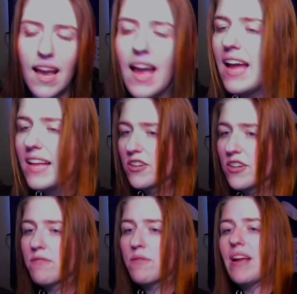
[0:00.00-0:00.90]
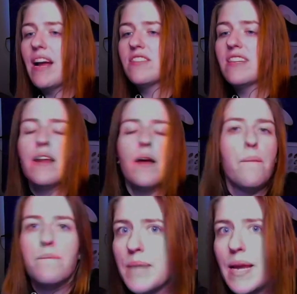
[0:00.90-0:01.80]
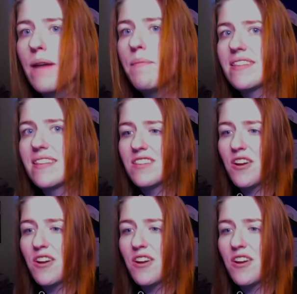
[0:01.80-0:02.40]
Looking from the outside may not make sense at all,